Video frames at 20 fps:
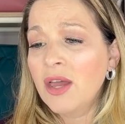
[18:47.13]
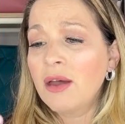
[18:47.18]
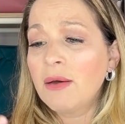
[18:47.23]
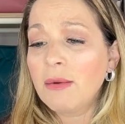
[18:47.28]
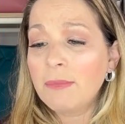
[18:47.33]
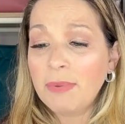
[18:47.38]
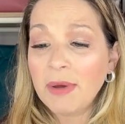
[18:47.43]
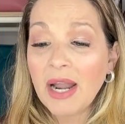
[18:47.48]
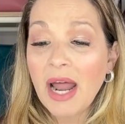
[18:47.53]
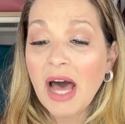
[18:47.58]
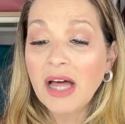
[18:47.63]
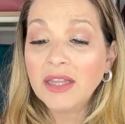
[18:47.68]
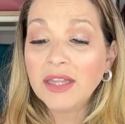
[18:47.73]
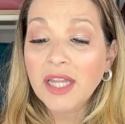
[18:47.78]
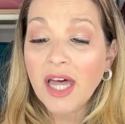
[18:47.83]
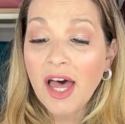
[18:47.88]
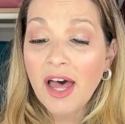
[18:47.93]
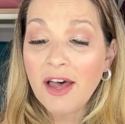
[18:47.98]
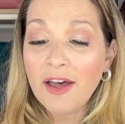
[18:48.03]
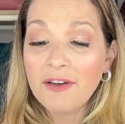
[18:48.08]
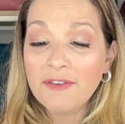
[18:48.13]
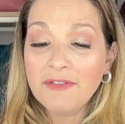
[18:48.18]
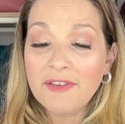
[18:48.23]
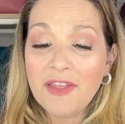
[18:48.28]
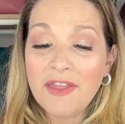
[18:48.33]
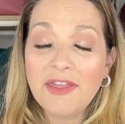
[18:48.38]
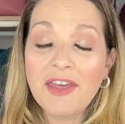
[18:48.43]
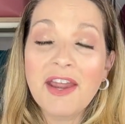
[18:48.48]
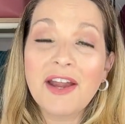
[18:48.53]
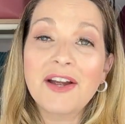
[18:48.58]
But I love
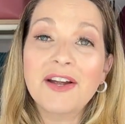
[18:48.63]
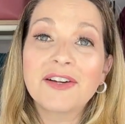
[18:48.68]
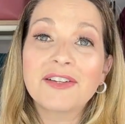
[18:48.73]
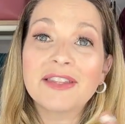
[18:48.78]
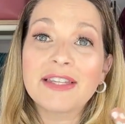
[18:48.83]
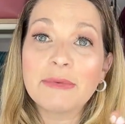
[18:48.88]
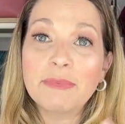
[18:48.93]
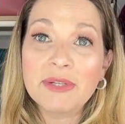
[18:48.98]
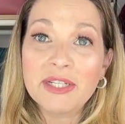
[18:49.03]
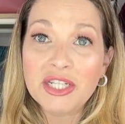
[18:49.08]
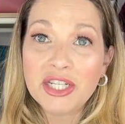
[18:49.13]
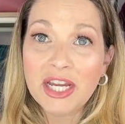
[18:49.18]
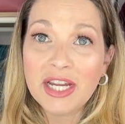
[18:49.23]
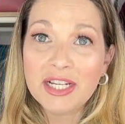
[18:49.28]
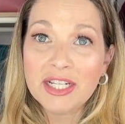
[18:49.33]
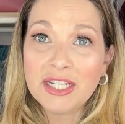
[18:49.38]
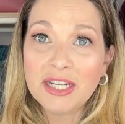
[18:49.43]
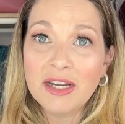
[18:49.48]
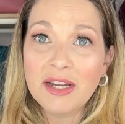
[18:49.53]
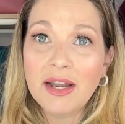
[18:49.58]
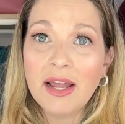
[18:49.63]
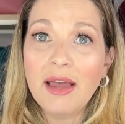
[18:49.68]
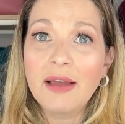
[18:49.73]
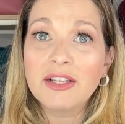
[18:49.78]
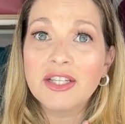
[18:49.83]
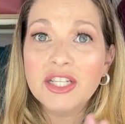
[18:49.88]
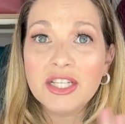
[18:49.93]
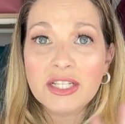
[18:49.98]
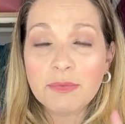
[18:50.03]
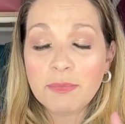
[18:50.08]
their lip injection
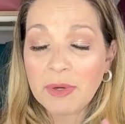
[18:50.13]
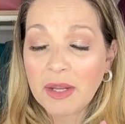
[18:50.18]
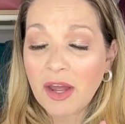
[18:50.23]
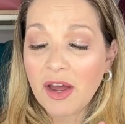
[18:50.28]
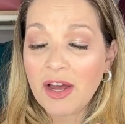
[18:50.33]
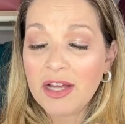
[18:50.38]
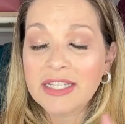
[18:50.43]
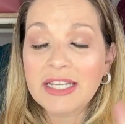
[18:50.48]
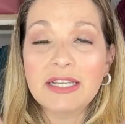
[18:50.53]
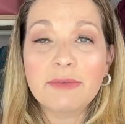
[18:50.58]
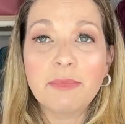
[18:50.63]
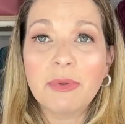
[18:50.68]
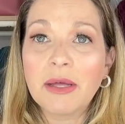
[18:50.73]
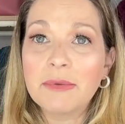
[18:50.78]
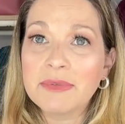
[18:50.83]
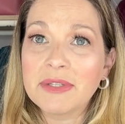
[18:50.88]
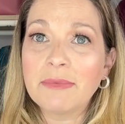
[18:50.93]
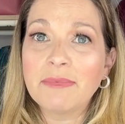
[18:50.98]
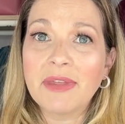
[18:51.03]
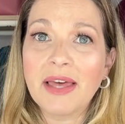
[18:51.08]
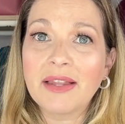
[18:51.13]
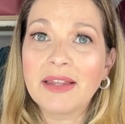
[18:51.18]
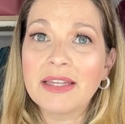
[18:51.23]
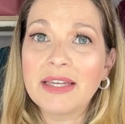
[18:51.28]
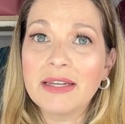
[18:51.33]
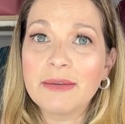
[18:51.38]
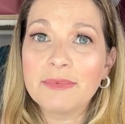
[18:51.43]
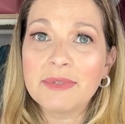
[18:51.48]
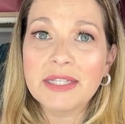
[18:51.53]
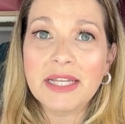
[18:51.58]
just because it plumps up that
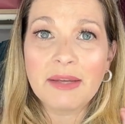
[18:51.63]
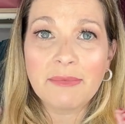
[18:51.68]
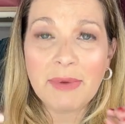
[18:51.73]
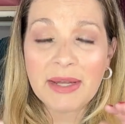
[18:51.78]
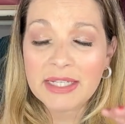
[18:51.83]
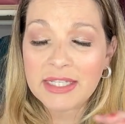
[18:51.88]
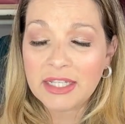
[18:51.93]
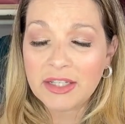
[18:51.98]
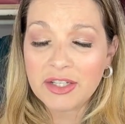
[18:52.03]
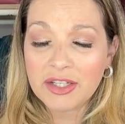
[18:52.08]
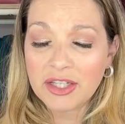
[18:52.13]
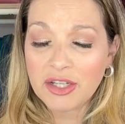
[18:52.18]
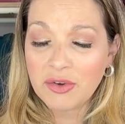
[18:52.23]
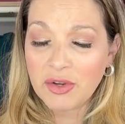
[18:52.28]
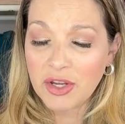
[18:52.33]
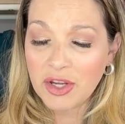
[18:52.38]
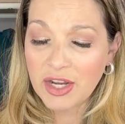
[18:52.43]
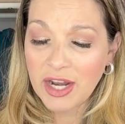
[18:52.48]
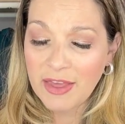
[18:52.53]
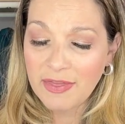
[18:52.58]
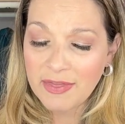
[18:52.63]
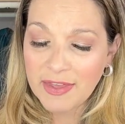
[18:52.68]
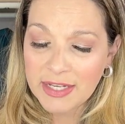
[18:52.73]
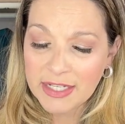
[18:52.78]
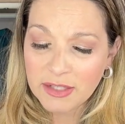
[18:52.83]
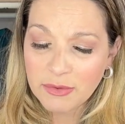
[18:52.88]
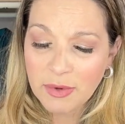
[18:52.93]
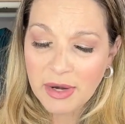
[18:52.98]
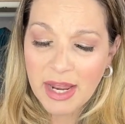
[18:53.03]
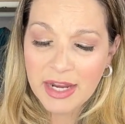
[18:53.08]
lips, makes it look so good. And
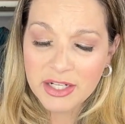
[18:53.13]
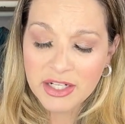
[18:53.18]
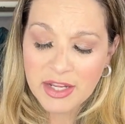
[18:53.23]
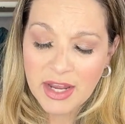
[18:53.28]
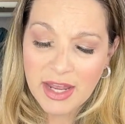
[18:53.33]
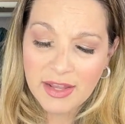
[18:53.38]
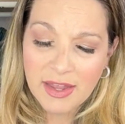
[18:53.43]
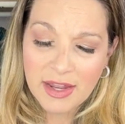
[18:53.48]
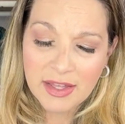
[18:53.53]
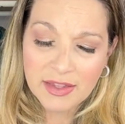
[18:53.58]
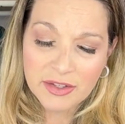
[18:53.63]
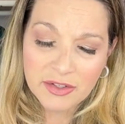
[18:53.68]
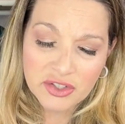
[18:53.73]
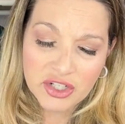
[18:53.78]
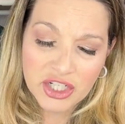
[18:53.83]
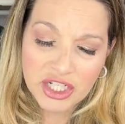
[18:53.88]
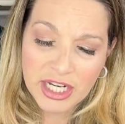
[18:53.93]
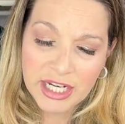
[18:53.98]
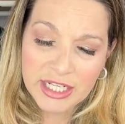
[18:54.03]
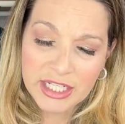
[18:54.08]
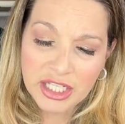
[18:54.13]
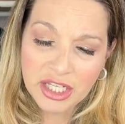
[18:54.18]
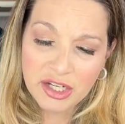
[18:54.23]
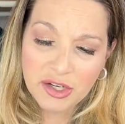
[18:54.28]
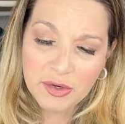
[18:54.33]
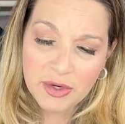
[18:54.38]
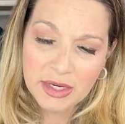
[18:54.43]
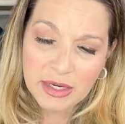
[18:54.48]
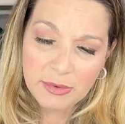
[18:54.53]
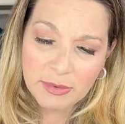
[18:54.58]
this one actually had like a little sheen to
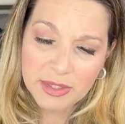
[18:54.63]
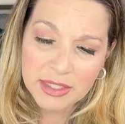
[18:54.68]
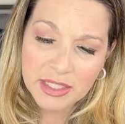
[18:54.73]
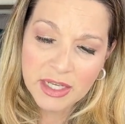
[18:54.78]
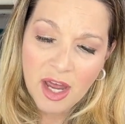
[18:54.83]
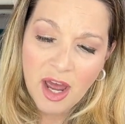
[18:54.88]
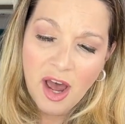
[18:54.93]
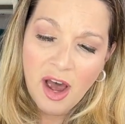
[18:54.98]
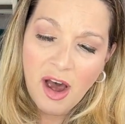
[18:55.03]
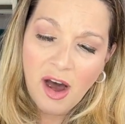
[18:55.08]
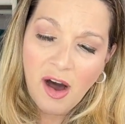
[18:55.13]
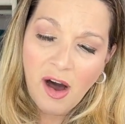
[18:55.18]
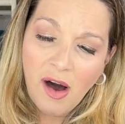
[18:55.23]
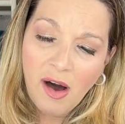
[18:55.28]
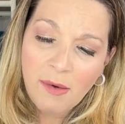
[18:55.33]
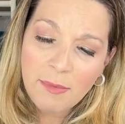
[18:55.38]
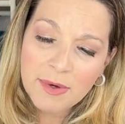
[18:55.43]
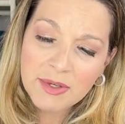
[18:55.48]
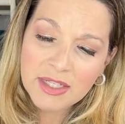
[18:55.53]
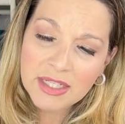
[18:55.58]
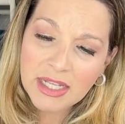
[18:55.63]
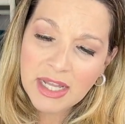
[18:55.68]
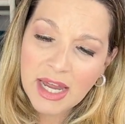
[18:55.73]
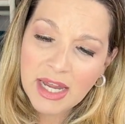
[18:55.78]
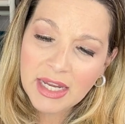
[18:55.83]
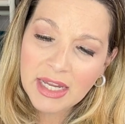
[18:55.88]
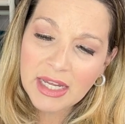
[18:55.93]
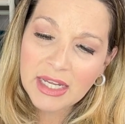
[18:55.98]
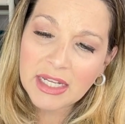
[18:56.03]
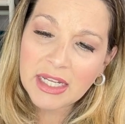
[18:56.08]
it. It was almost
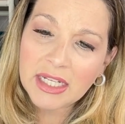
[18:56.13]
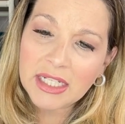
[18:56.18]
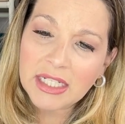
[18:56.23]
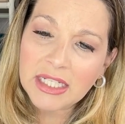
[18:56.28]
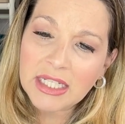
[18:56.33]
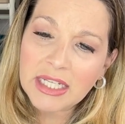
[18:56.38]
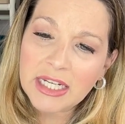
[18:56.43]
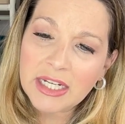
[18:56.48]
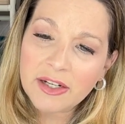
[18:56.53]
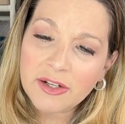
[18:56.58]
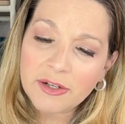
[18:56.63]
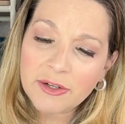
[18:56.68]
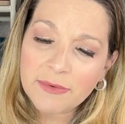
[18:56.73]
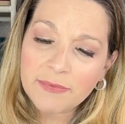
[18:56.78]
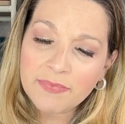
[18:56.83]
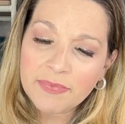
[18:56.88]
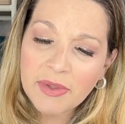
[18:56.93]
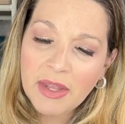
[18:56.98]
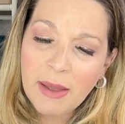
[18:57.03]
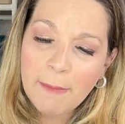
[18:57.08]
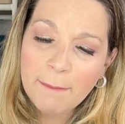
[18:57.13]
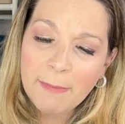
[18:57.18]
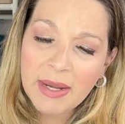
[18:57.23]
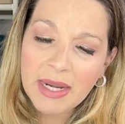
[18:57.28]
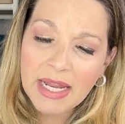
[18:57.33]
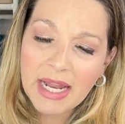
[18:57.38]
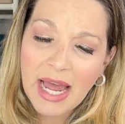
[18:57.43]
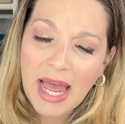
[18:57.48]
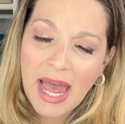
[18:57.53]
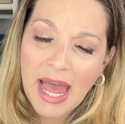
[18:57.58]
like a clear, but
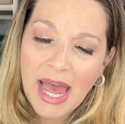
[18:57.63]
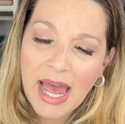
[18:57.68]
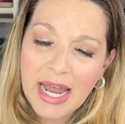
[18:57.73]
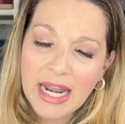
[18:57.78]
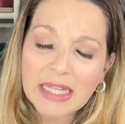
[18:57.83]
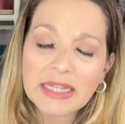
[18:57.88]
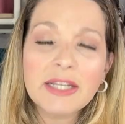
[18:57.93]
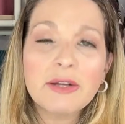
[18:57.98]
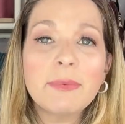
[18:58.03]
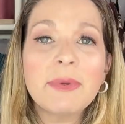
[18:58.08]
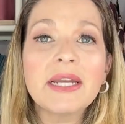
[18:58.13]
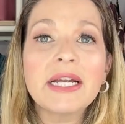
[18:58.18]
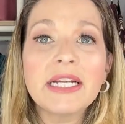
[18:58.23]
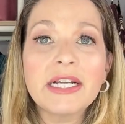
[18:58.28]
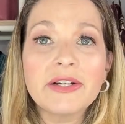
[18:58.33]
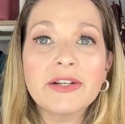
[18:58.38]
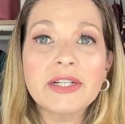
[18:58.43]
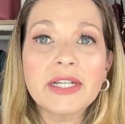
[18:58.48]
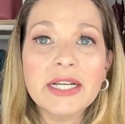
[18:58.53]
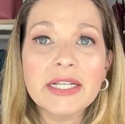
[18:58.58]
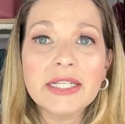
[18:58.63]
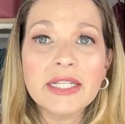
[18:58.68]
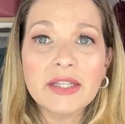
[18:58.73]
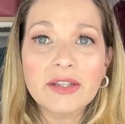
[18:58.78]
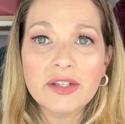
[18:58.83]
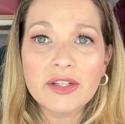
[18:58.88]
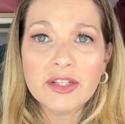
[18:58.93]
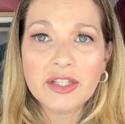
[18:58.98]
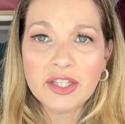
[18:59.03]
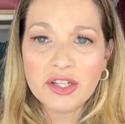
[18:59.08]
it had a little bit of iridescent
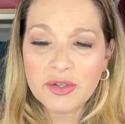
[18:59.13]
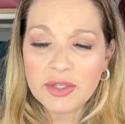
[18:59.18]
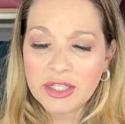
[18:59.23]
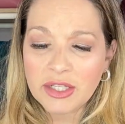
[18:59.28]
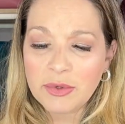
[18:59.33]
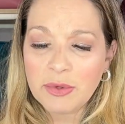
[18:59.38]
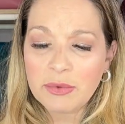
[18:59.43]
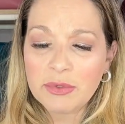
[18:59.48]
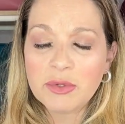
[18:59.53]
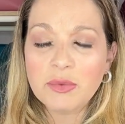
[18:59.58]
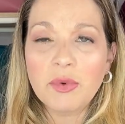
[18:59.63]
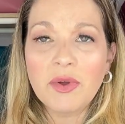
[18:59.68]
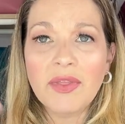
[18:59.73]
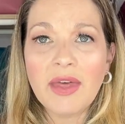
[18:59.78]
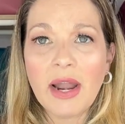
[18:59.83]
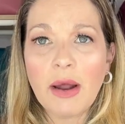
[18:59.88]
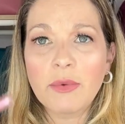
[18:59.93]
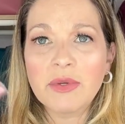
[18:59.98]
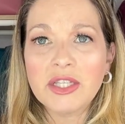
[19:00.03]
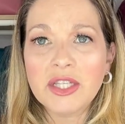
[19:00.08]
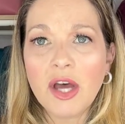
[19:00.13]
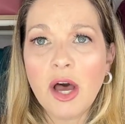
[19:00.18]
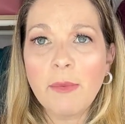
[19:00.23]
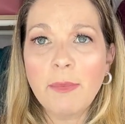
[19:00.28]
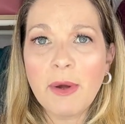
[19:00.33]
look to it. So it was one that I would top